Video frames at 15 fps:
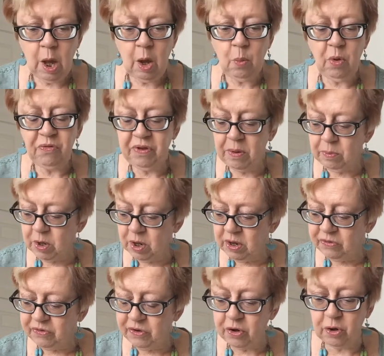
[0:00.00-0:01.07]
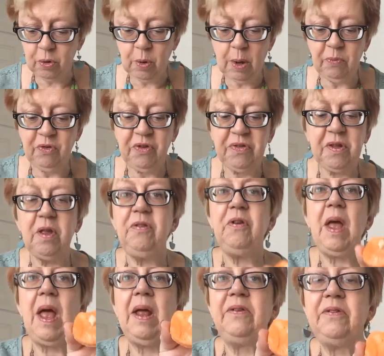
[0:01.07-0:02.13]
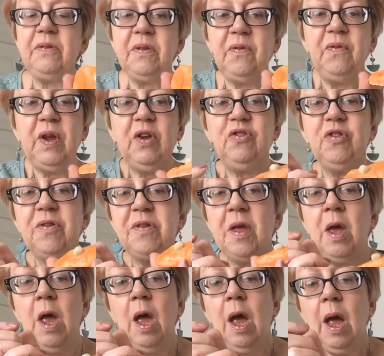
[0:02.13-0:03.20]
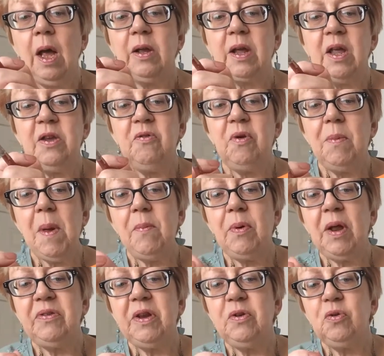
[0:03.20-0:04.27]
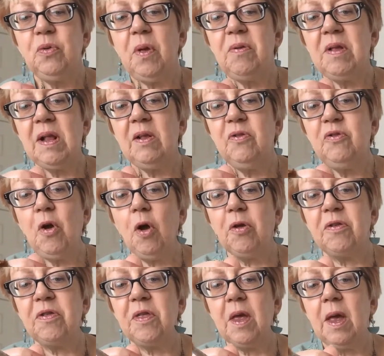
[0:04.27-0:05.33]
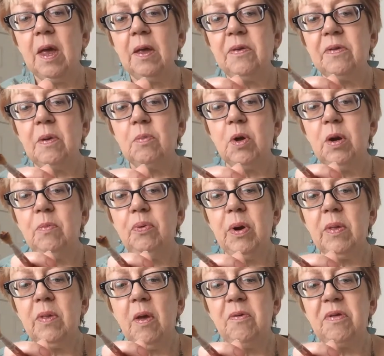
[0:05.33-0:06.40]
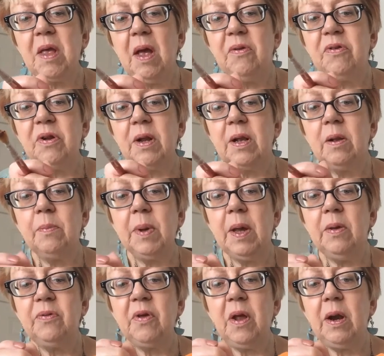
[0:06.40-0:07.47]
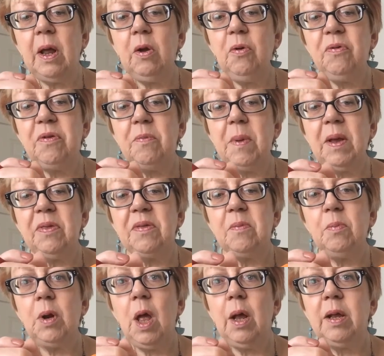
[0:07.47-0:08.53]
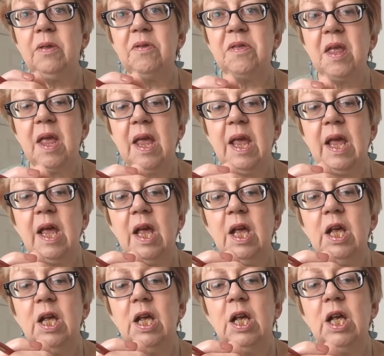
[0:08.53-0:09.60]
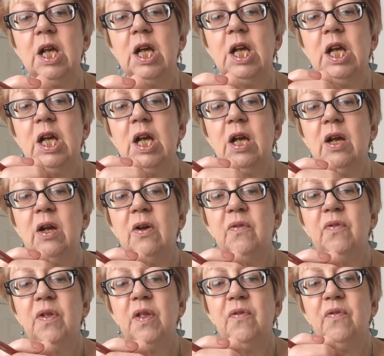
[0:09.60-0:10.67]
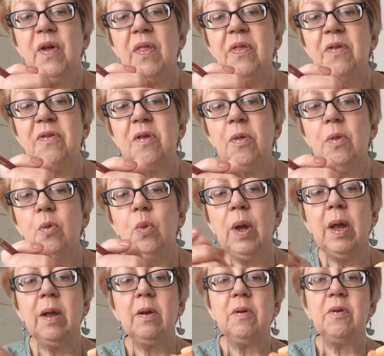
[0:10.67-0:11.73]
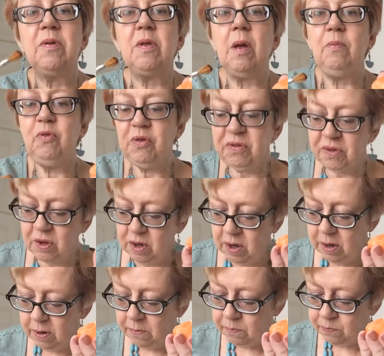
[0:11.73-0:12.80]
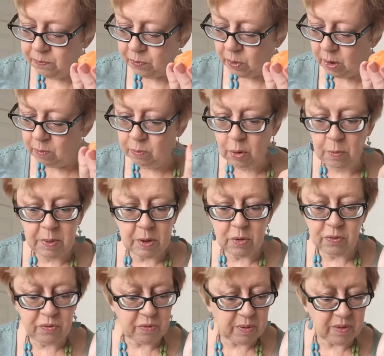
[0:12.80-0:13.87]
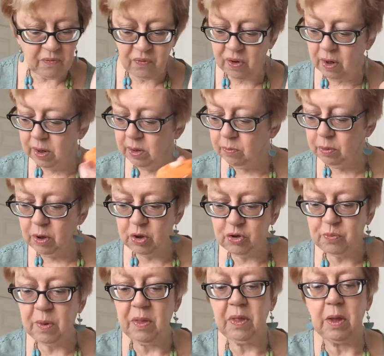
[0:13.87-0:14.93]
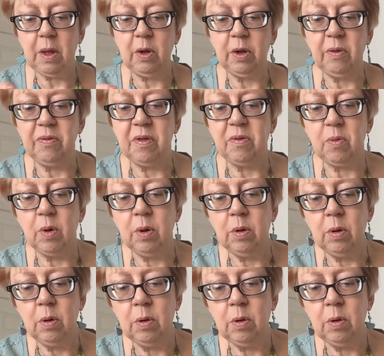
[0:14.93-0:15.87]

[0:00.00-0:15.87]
And what I'm going to do, I'm just going to add the features. Can you remember I did all those little dots there? So I'm going to bring those out a little bit. And I also made some lines here for the feathers on the wings. So I'm just going to, probably could do the finer brush, but I think I'll use this one.